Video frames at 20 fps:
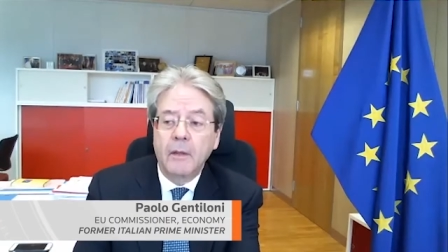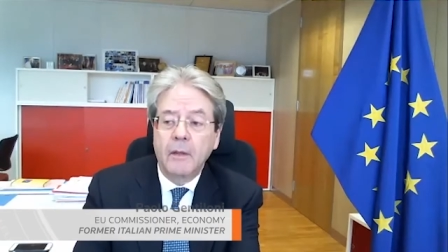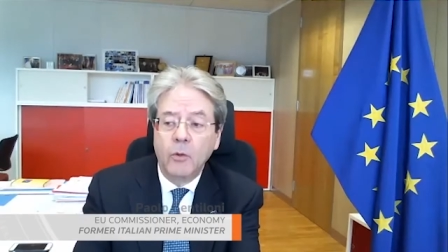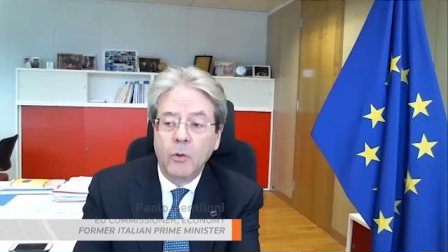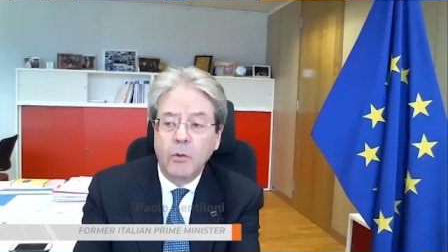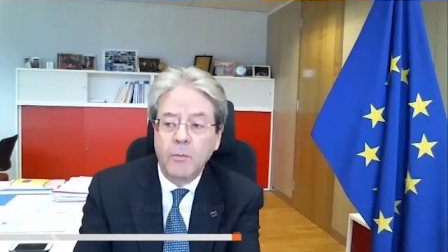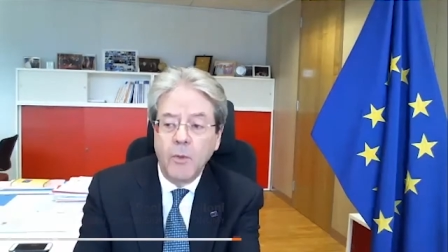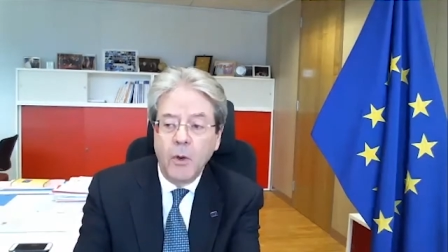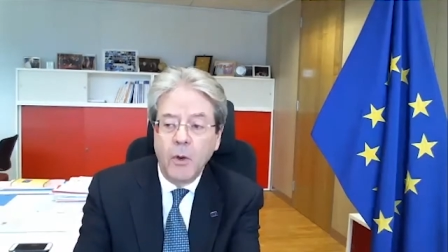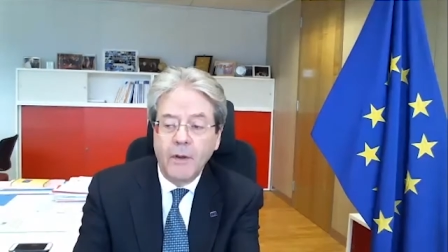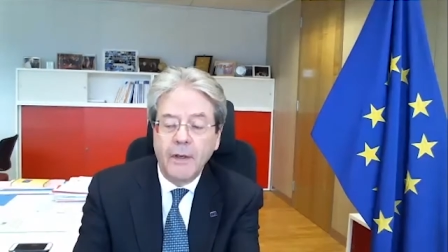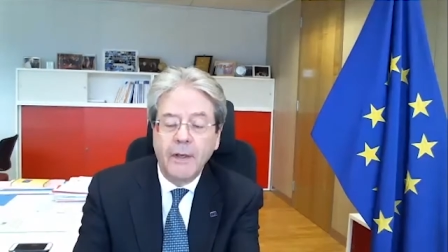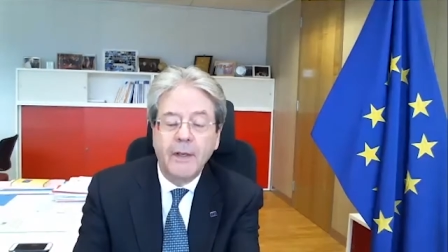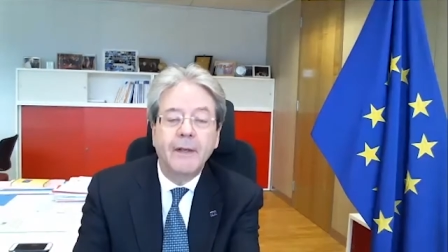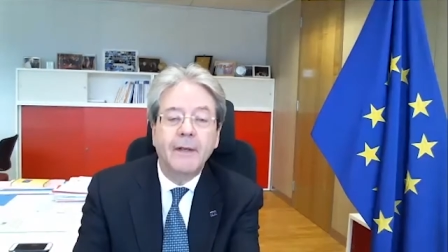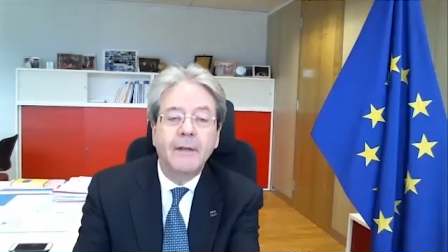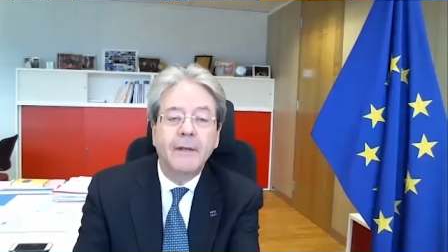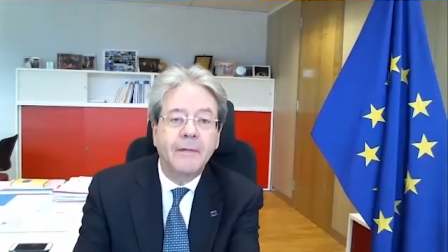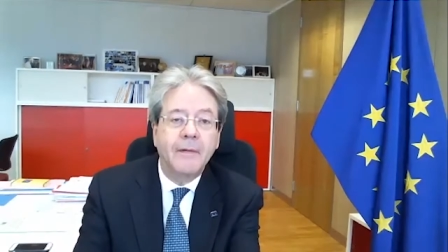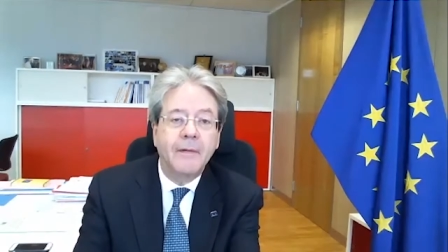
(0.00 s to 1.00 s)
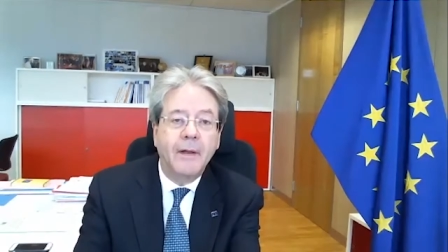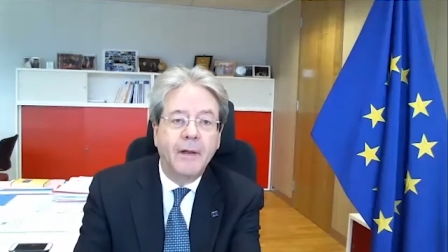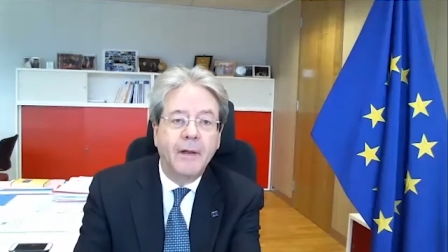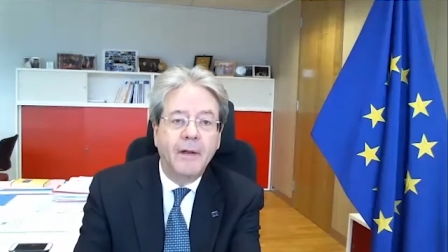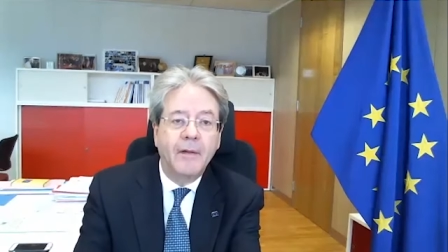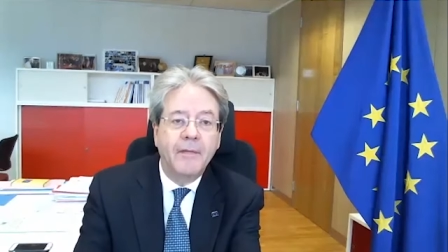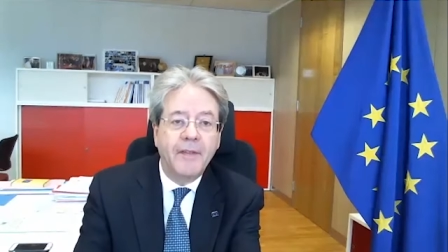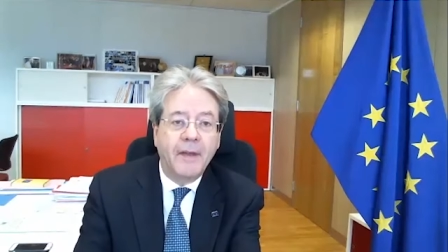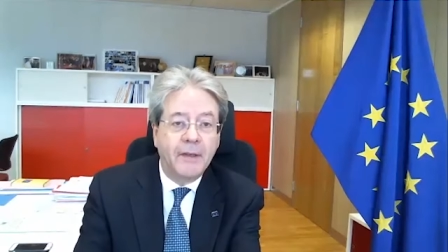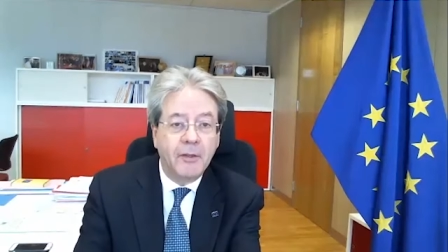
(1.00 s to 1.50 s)
good morning.
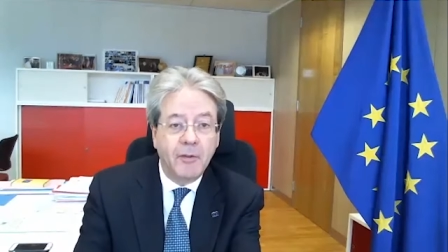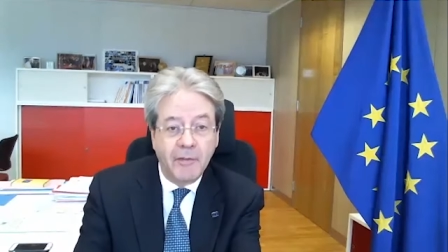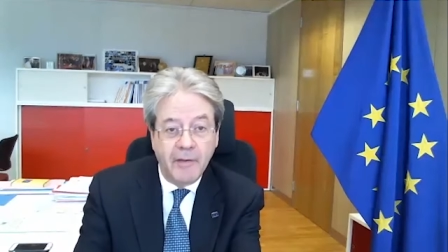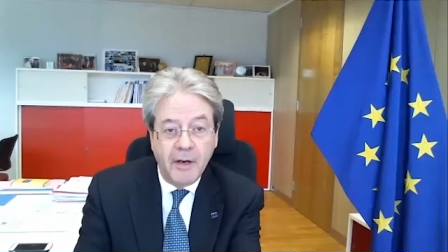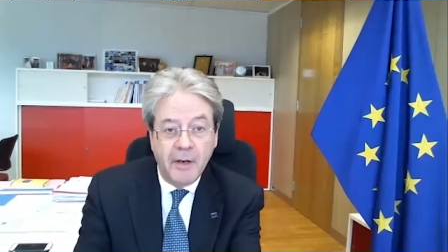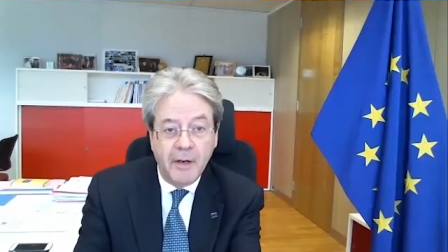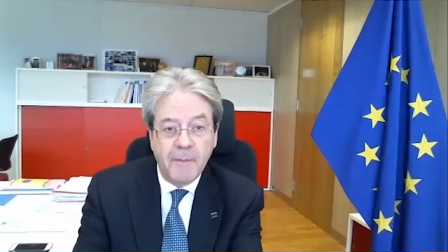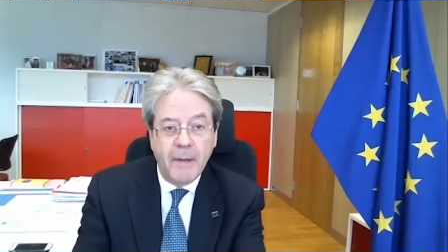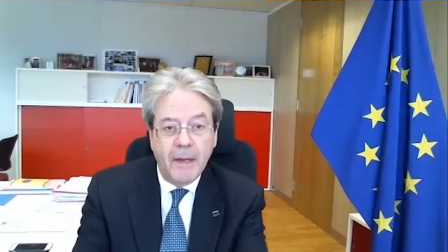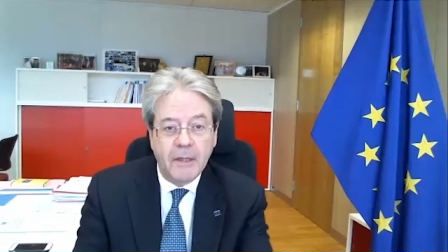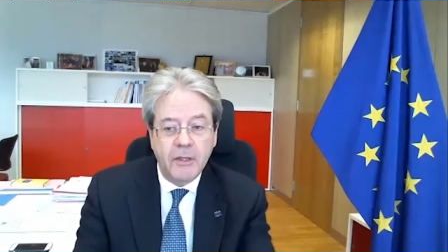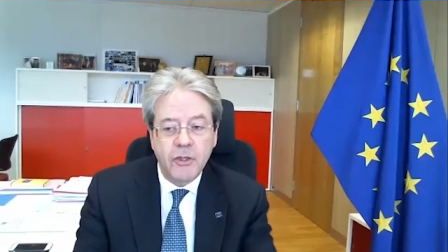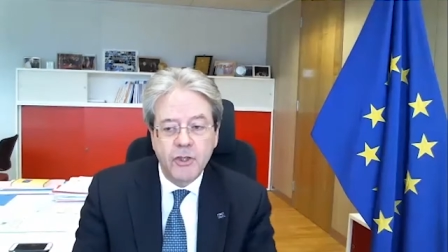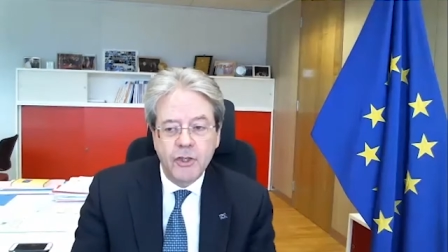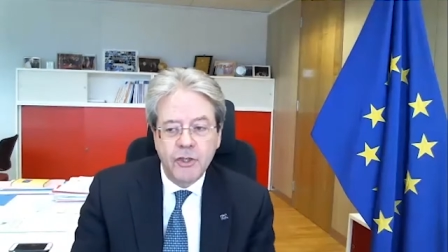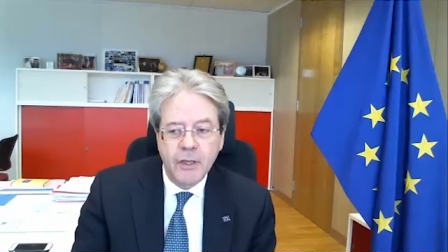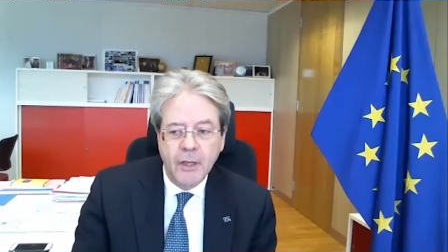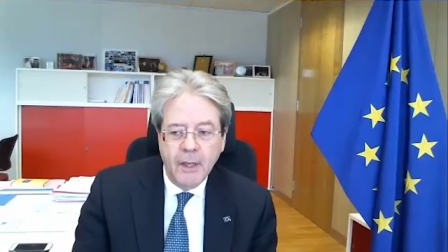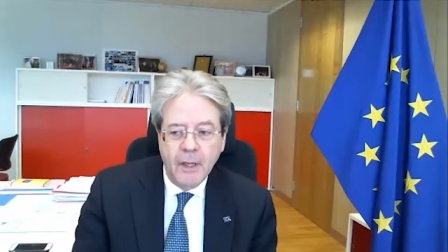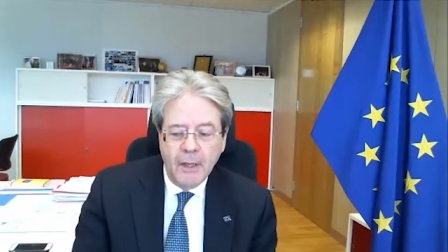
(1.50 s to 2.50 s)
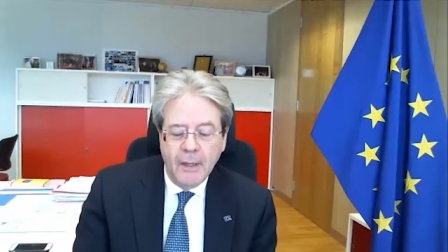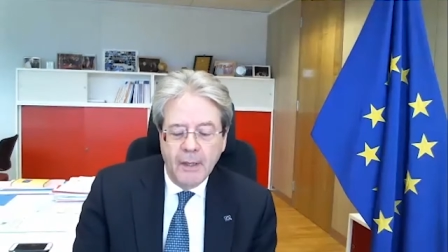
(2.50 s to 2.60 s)
Thank you very much.